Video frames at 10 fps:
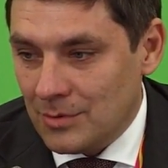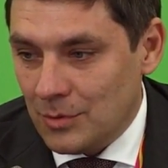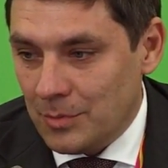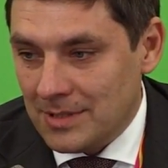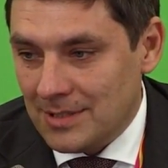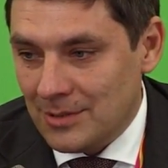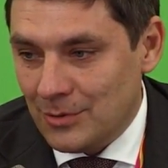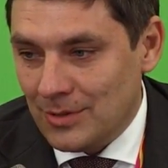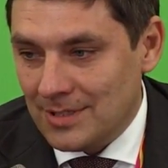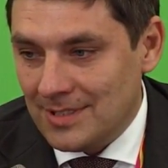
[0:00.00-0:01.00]
is
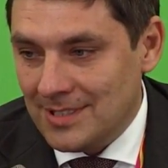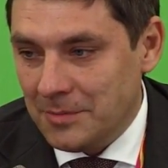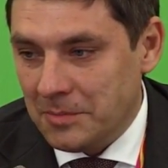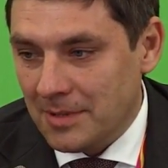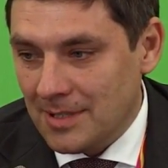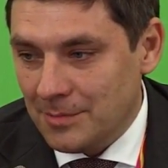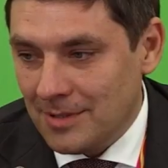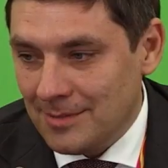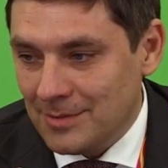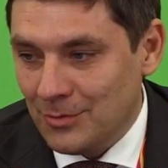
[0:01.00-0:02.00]
defined by the power
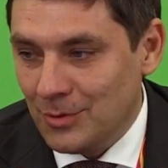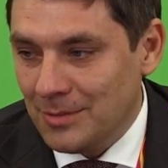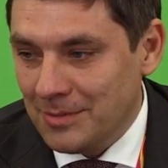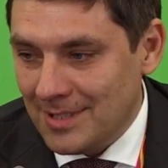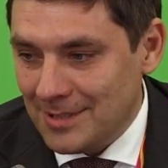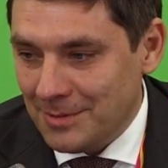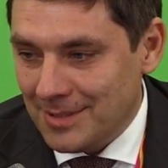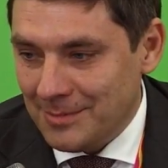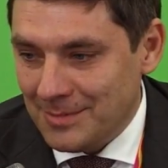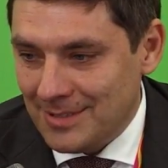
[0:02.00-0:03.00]
plant. You can see
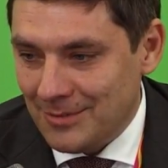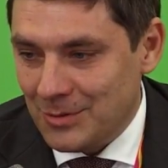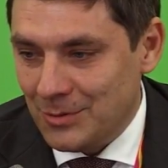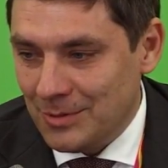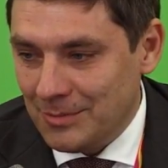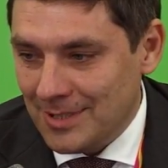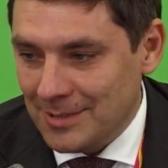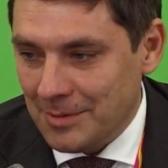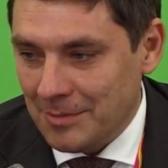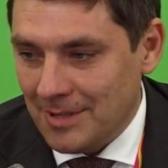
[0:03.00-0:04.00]
what has happened to
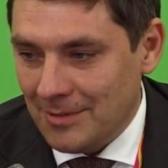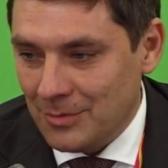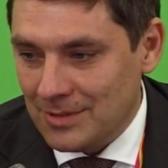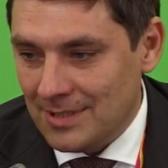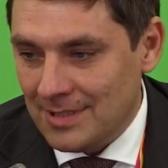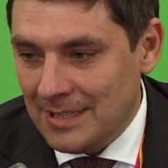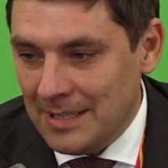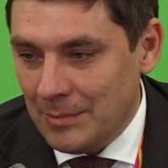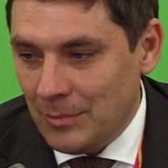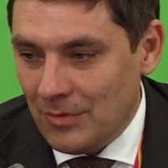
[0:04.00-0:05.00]
the ground
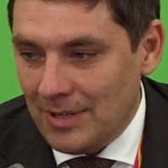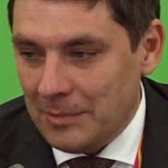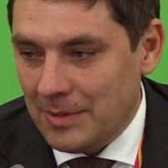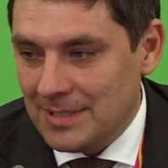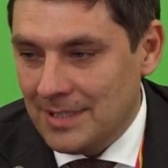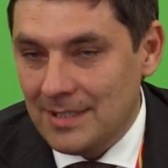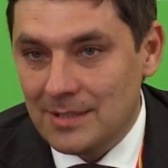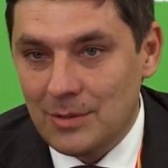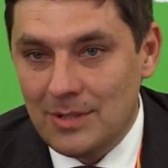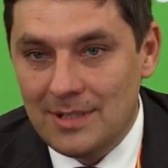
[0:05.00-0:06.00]
transportation,
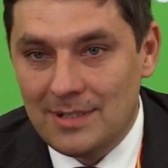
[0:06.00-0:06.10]
water